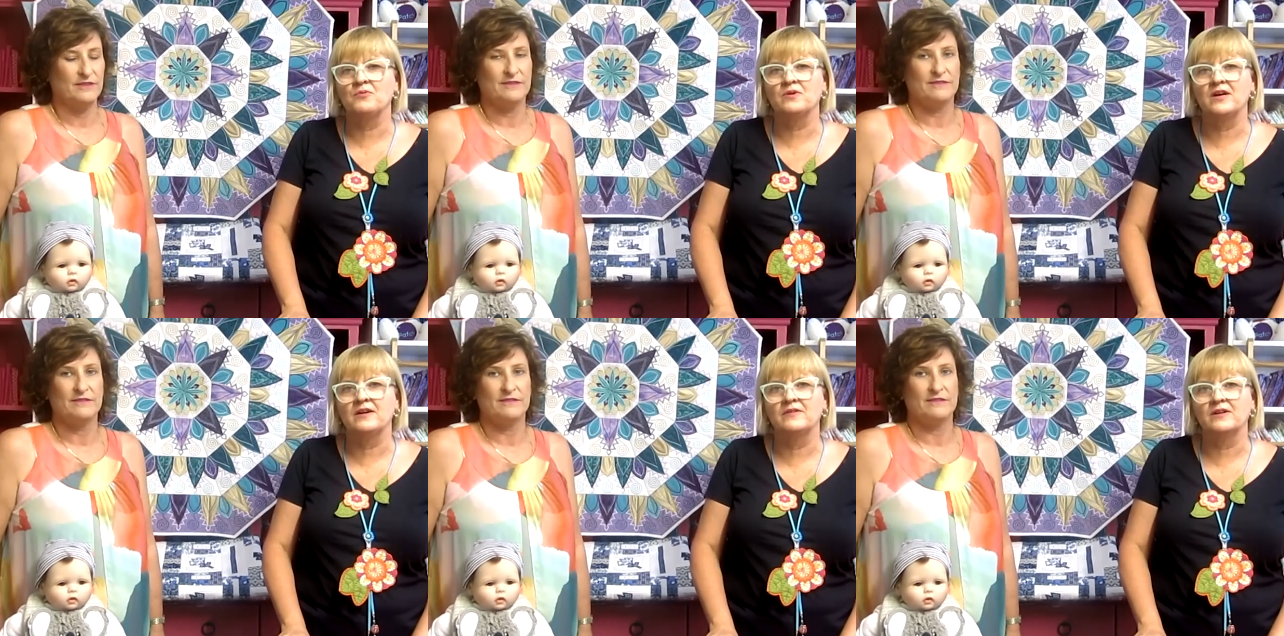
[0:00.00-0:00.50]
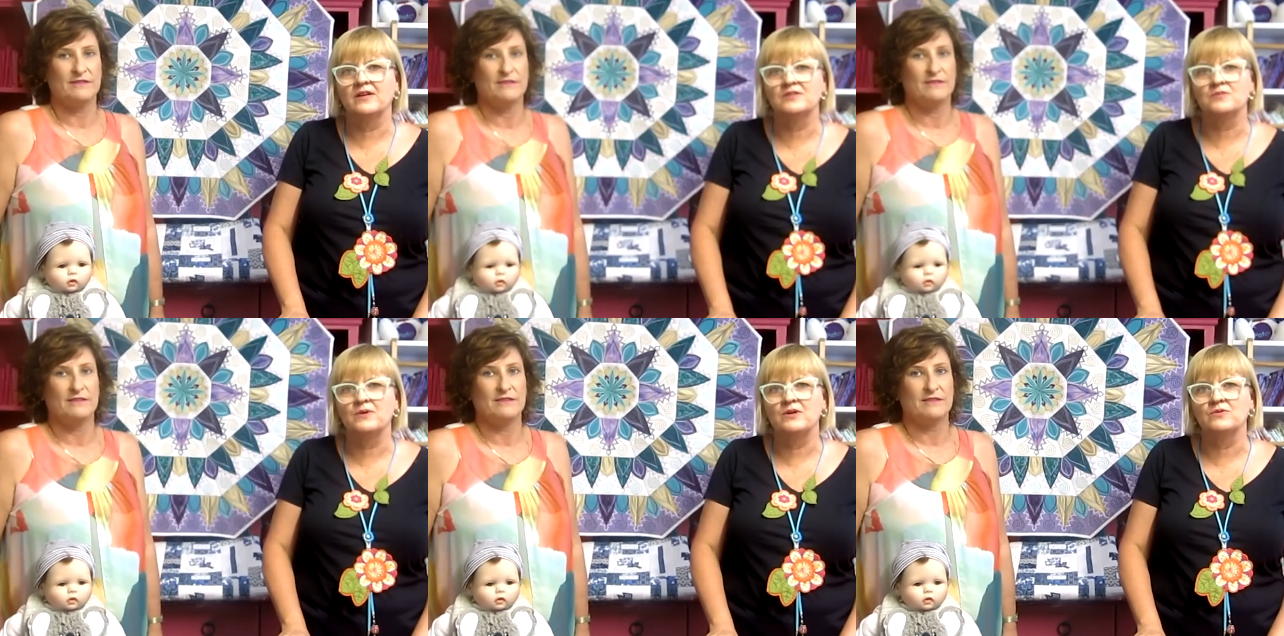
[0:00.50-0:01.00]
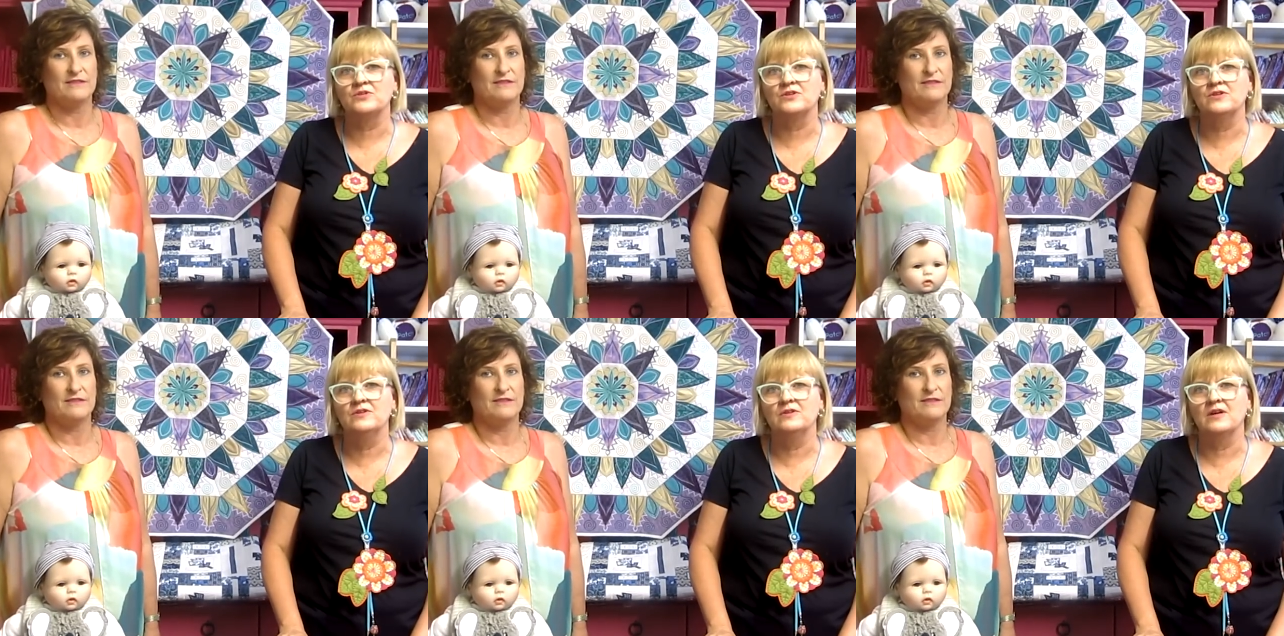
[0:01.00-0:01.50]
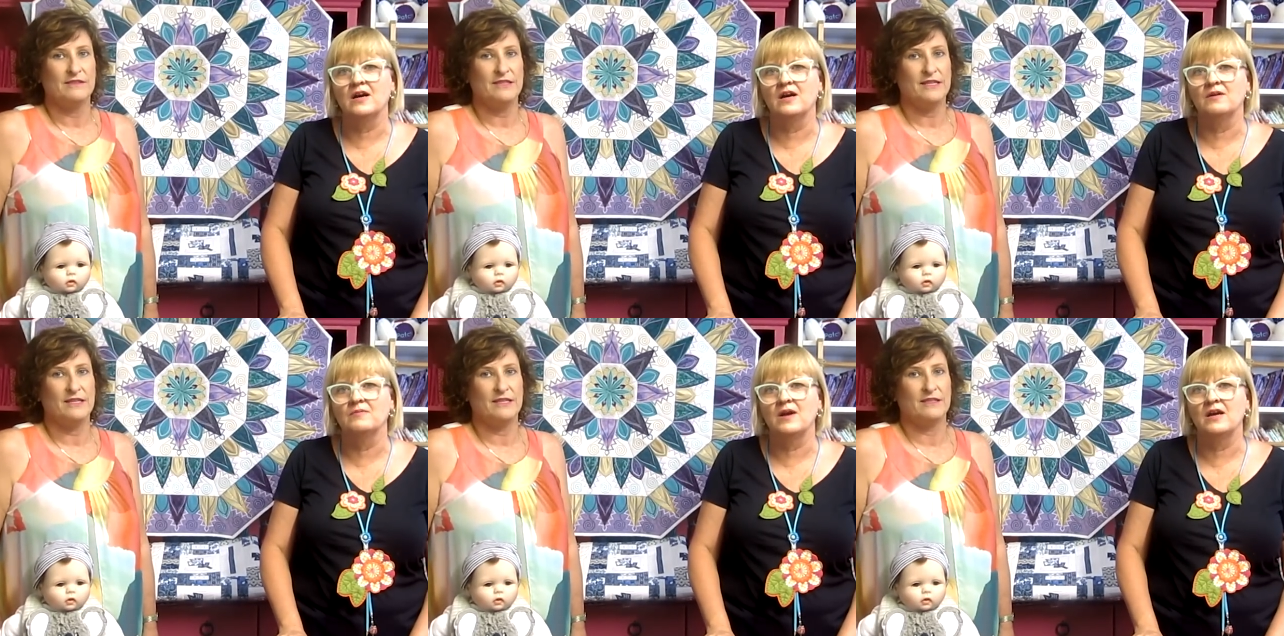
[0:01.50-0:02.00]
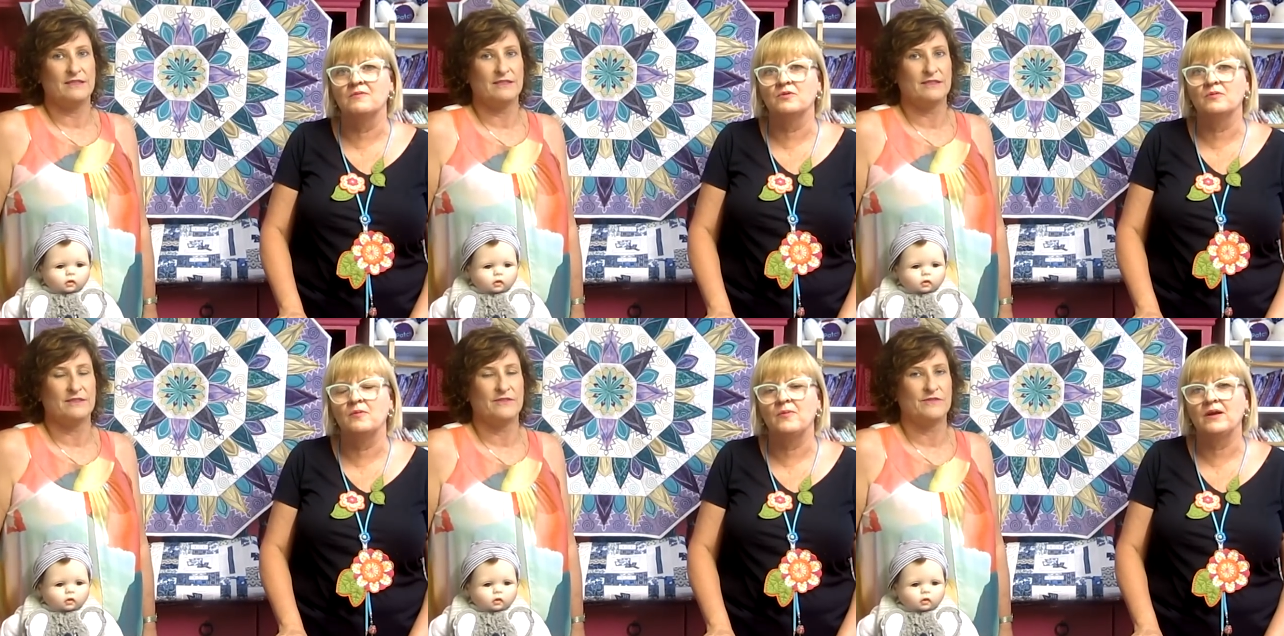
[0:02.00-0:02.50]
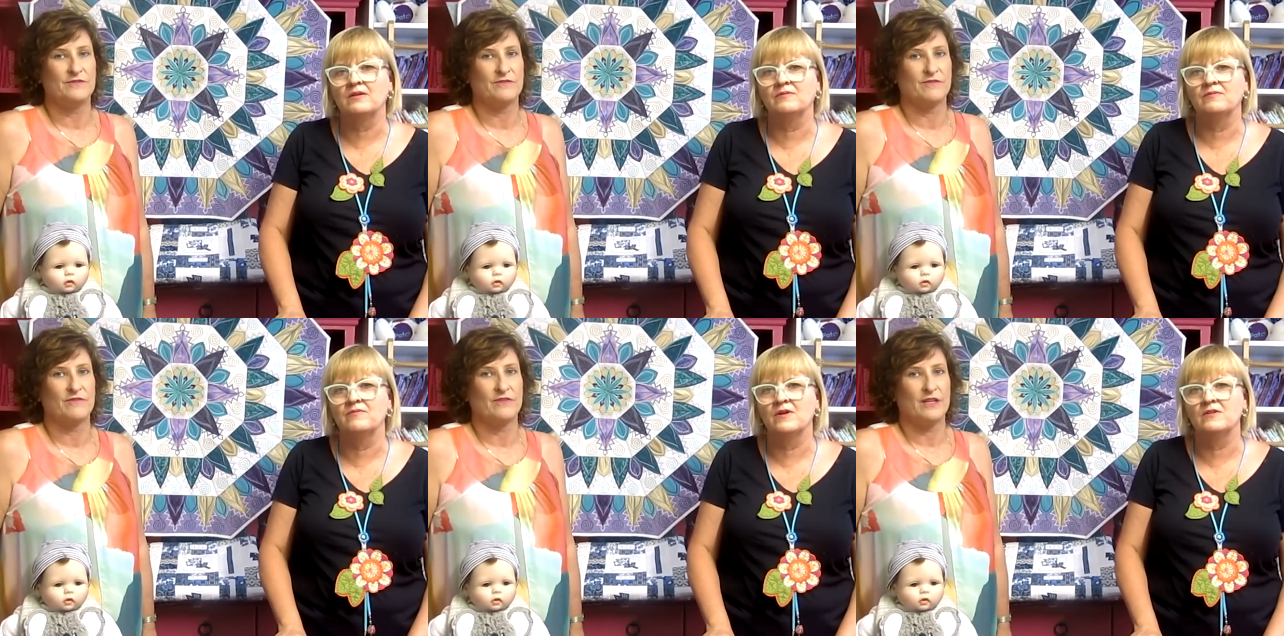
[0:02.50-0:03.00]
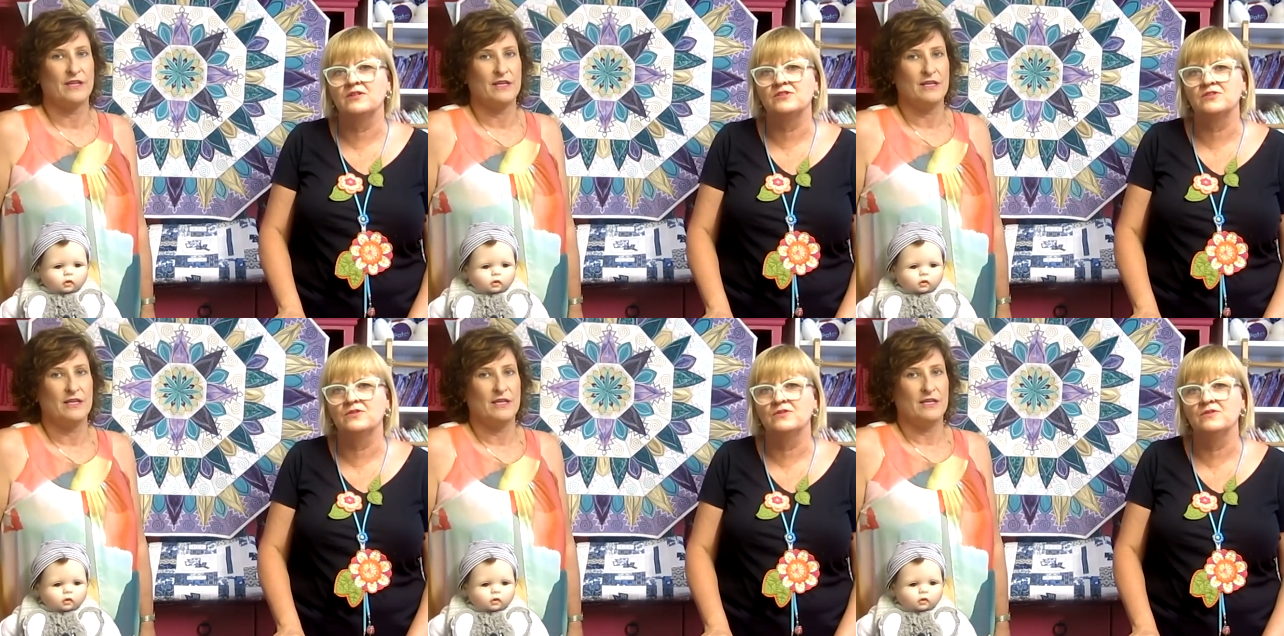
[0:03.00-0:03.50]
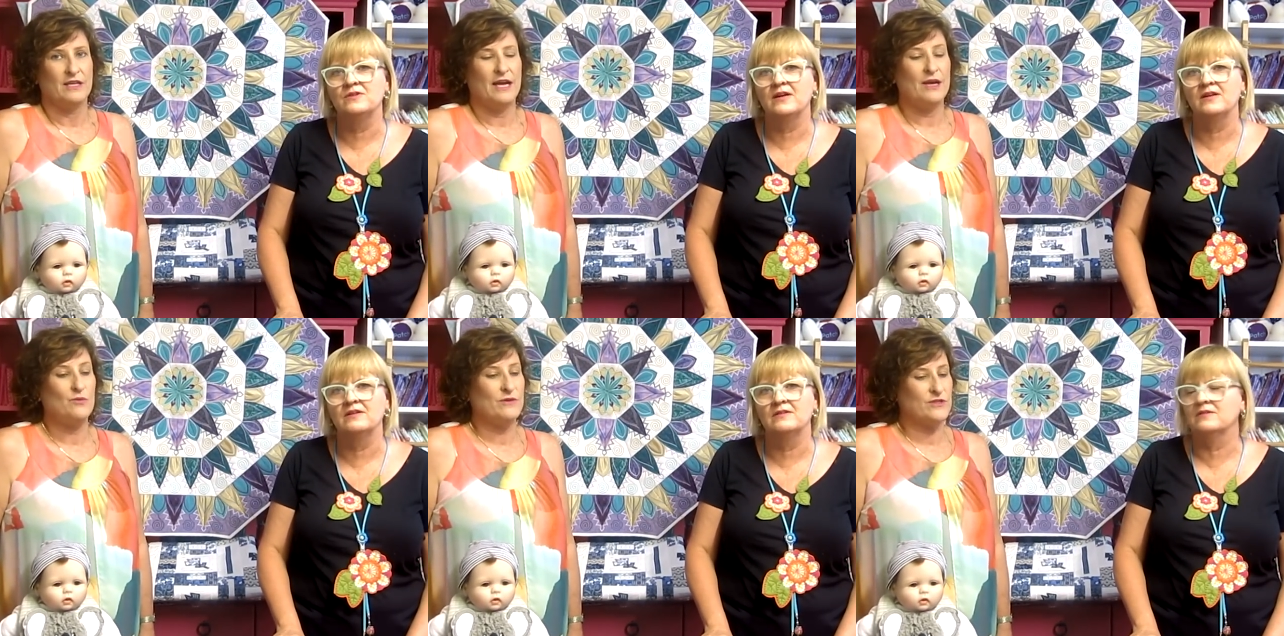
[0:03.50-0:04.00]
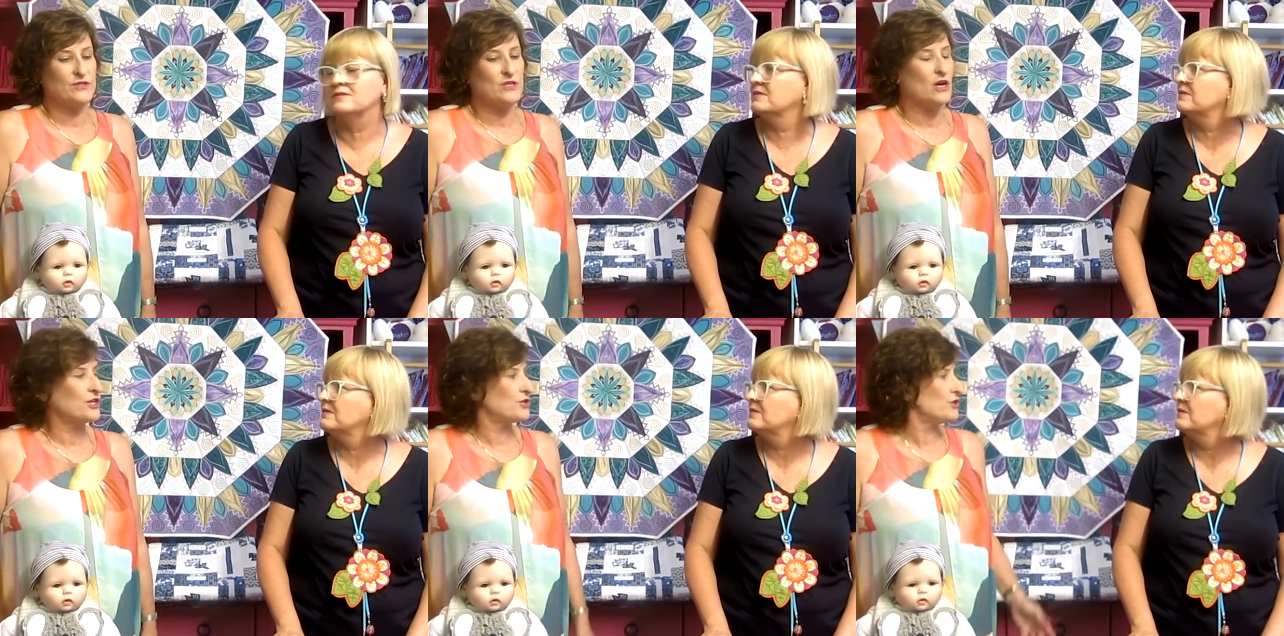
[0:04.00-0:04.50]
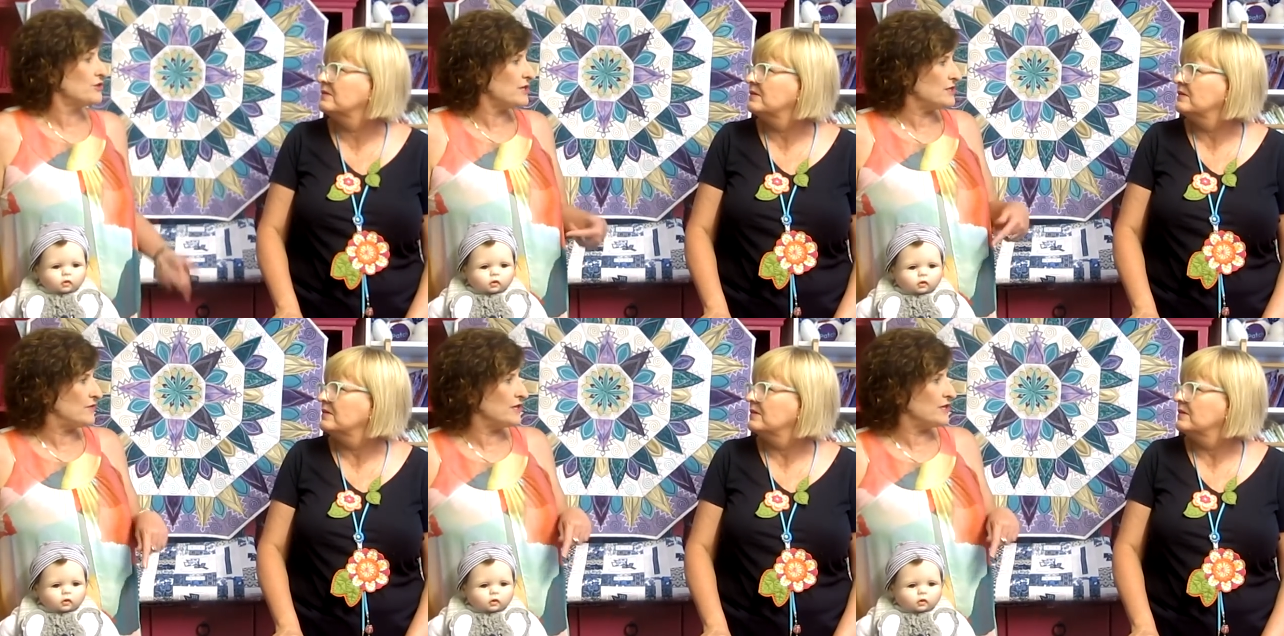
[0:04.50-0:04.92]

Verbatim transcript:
Speaker 1: brought out in the last week or two, um, and we'll be back very soon.
Speaker 2: And, and we've decided to do these